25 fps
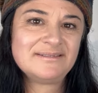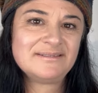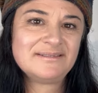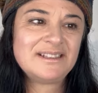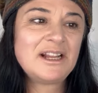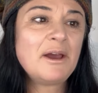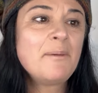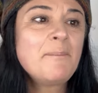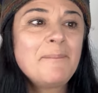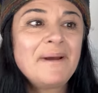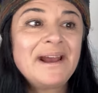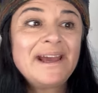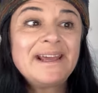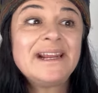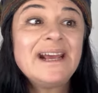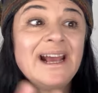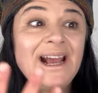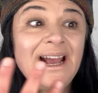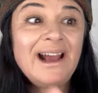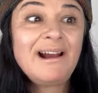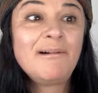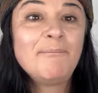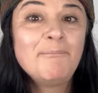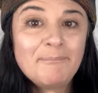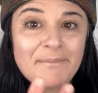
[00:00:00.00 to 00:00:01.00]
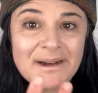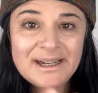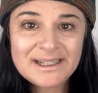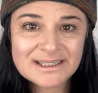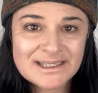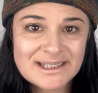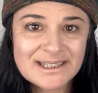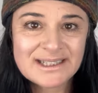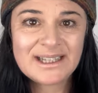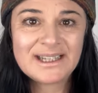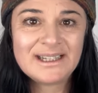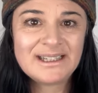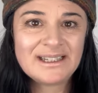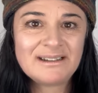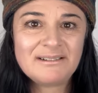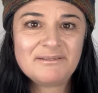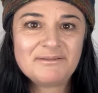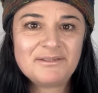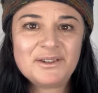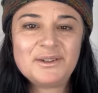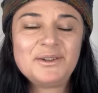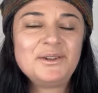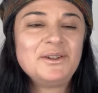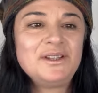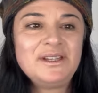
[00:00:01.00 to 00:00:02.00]
No matter how much they
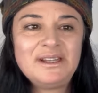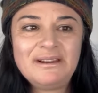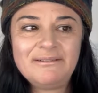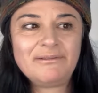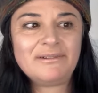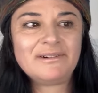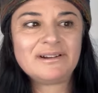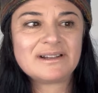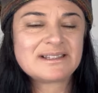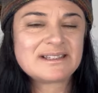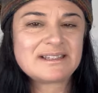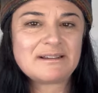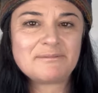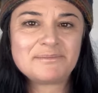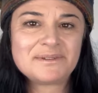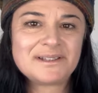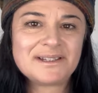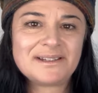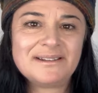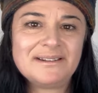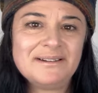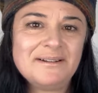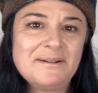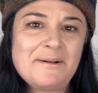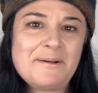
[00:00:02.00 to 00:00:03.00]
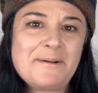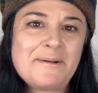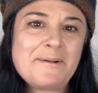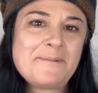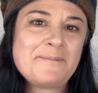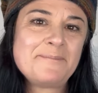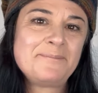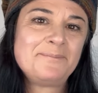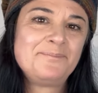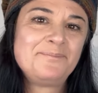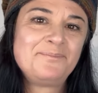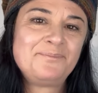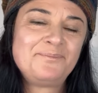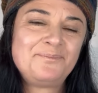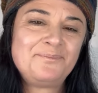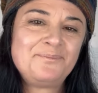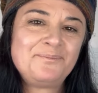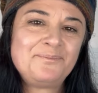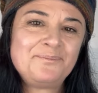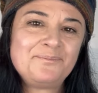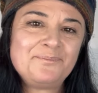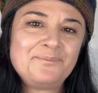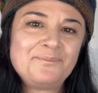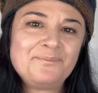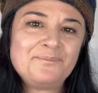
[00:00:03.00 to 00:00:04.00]
love you, you never accept it.
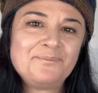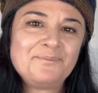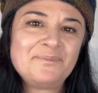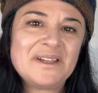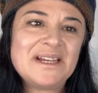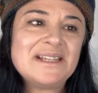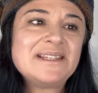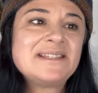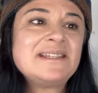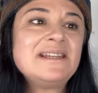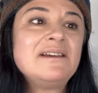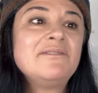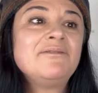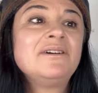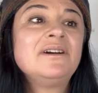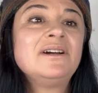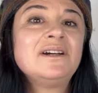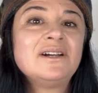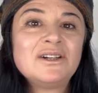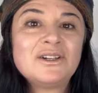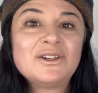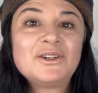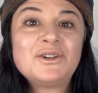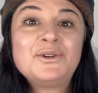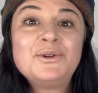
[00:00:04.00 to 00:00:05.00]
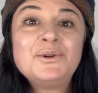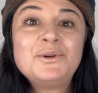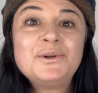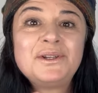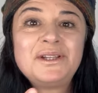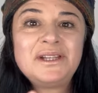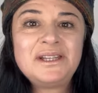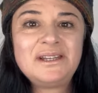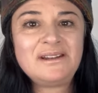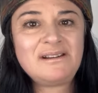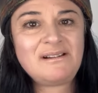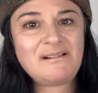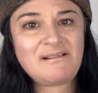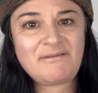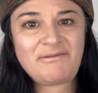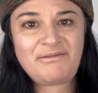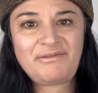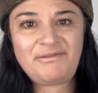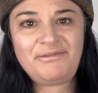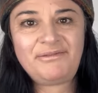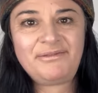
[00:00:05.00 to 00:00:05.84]
It's never good enough.